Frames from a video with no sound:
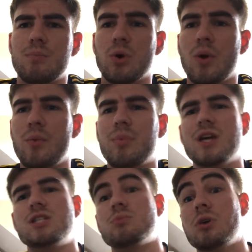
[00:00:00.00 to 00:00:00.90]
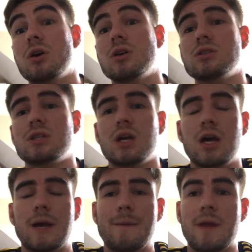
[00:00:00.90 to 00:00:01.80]
But when we play Spurs
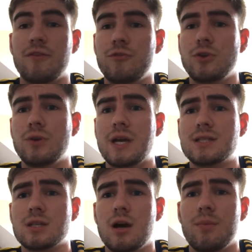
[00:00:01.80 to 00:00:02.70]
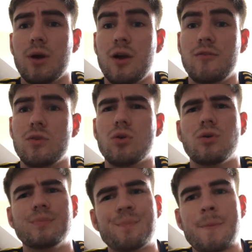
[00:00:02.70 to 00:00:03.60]
in a few days' time,
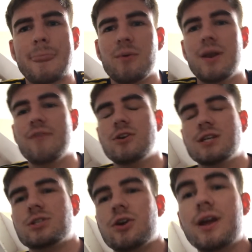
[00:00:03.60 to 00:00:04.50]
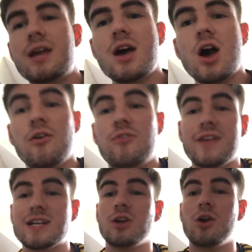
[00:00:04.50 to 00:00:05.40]
hopefully
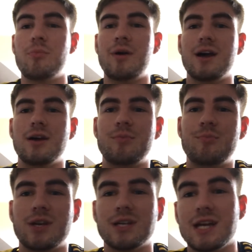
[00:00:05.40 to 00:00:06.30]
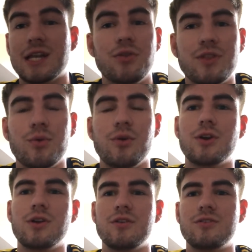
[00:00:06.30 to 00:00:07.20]
that's a lot better, because I don't think we were
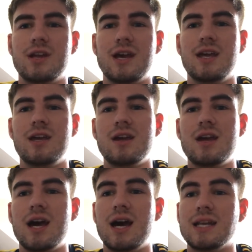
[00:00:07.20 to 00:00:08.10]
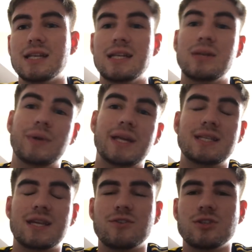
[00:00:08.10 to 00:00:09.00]
good enough today, and we need
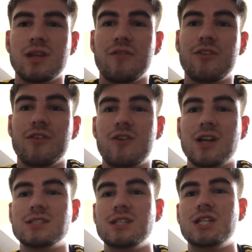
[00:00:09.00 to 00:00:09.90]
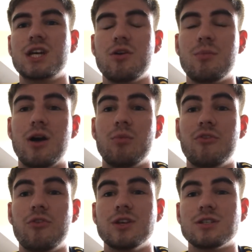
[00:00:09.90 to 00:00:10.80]
to give something for the fans to cheer about
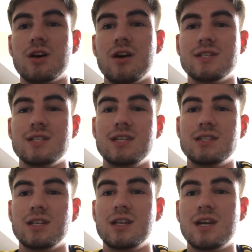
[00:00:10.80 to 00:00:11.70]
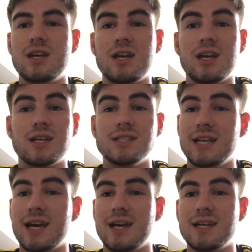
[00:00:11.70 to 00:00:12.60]
before the start of the season, because
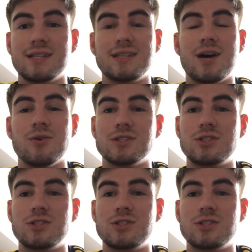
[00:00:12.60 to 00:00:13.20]
that was